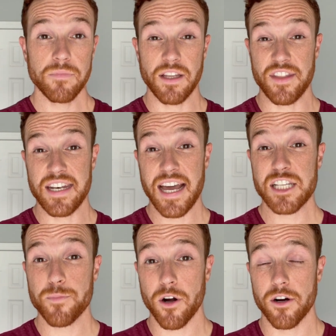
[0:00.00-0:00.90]
Now, the
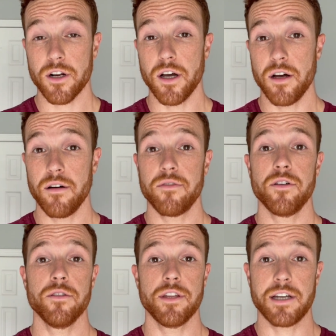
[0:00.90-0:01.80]
next part of
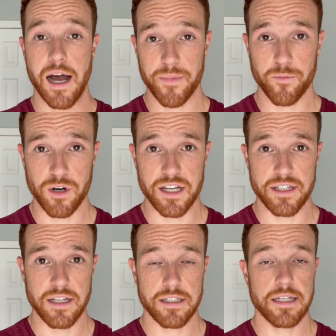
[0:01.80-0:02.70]
the comping
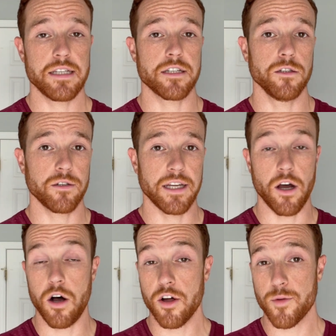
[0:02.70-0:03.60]
process is to look at
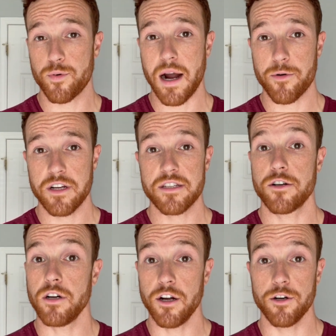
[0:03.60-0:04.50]
all the properties
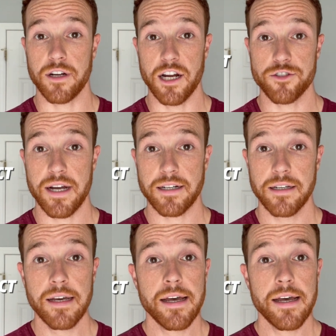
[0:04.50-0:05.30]
that are under contract.